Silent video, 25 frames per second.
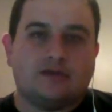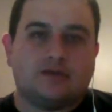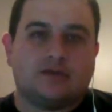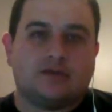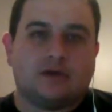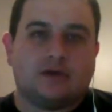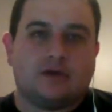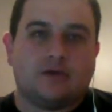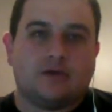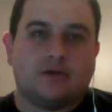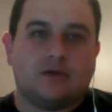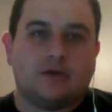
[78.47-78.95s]

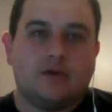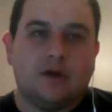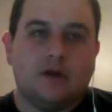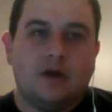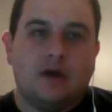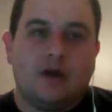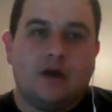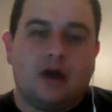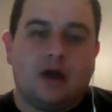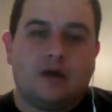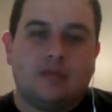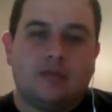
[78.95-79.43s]
So
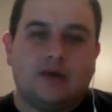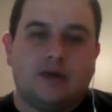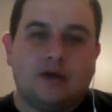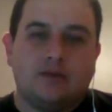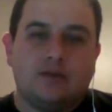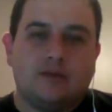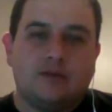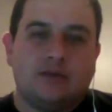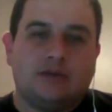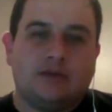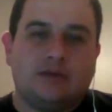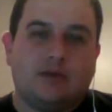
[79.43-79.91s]
I'm going
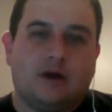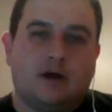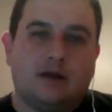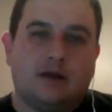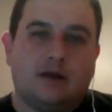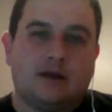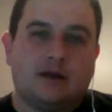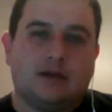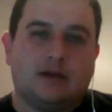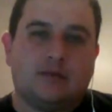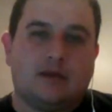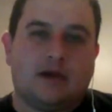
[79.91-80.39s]
to be
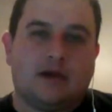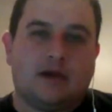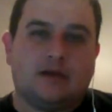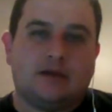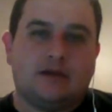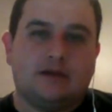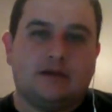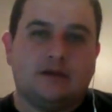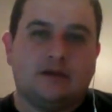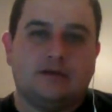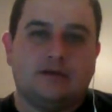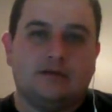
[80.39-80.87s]
talking to
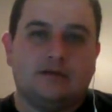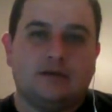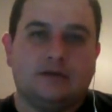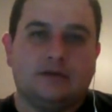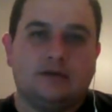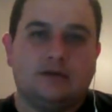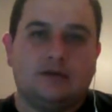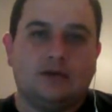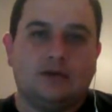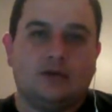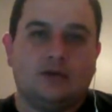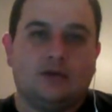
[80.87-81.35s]
my
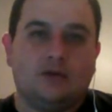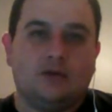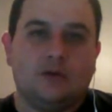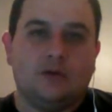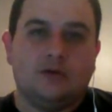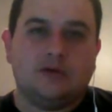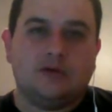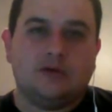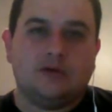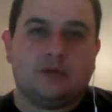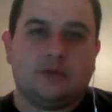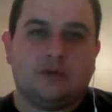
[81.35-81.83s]

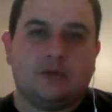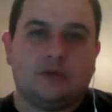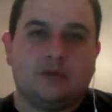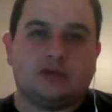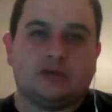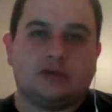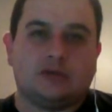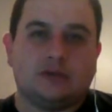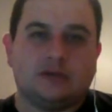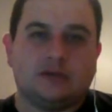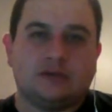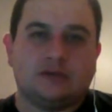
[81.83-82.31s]
new
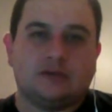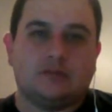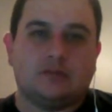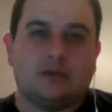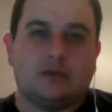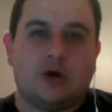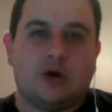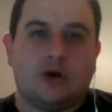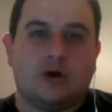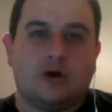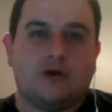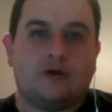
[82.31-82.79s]
specialist
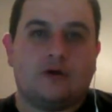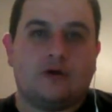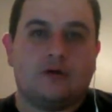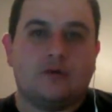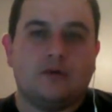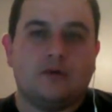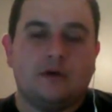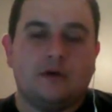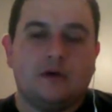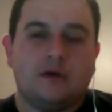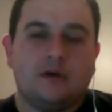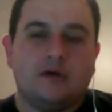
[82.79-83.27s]

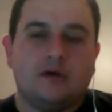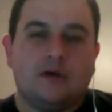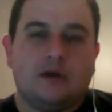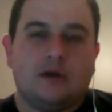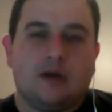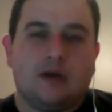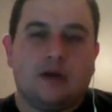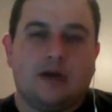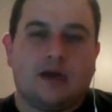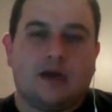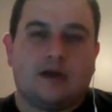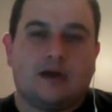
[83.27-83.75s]
tomorrow
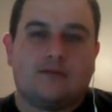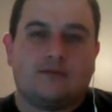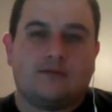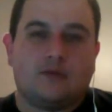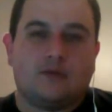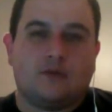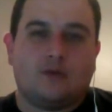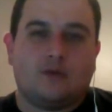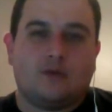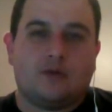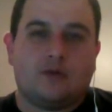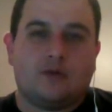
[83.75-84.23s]
after
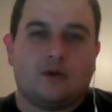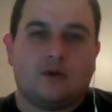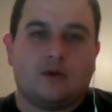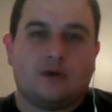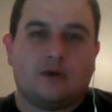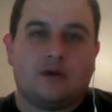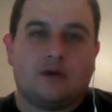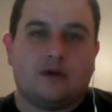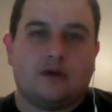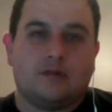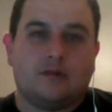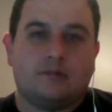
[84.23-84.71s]

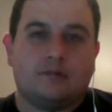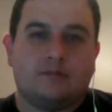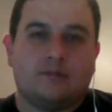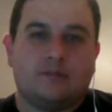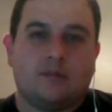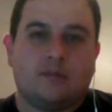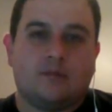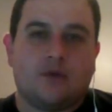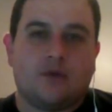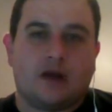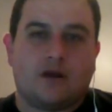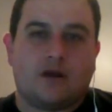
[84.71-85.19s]
work.
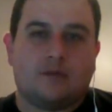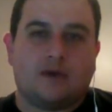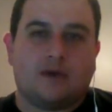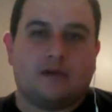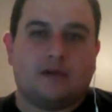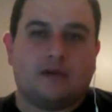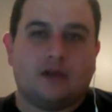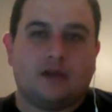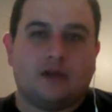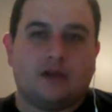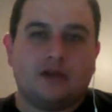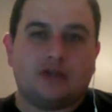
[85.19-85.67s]
Right
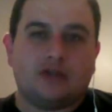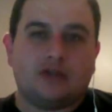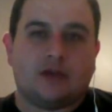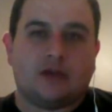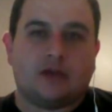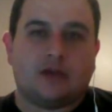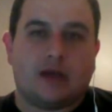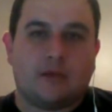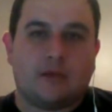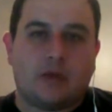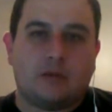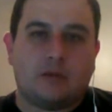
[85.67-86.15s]
around
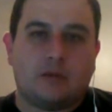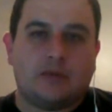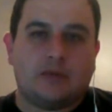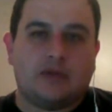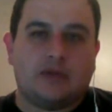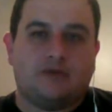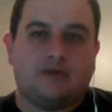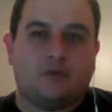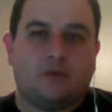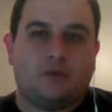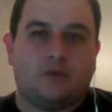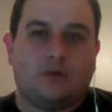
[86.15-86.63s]
lunchtime, I'm
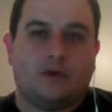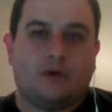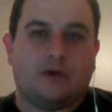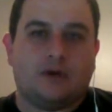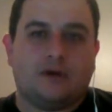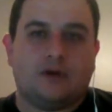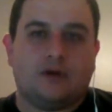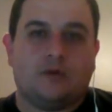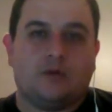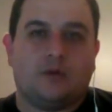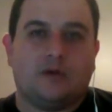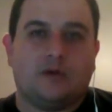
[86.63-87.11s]
leaving
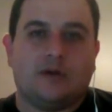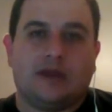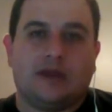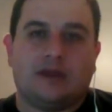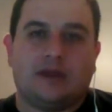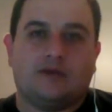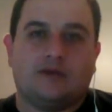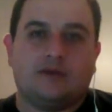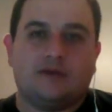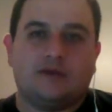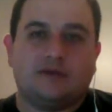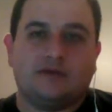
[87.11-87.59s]
work and going
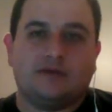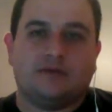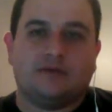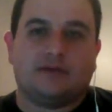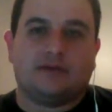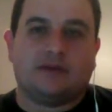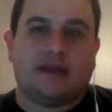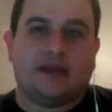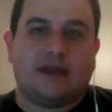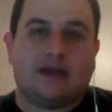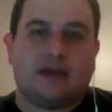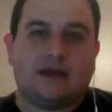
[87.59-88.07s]
down to
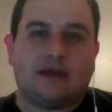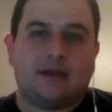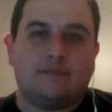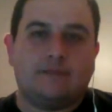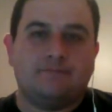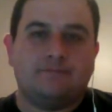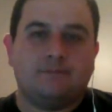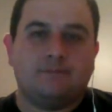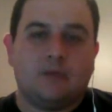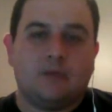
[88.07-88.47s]
Cincinnati.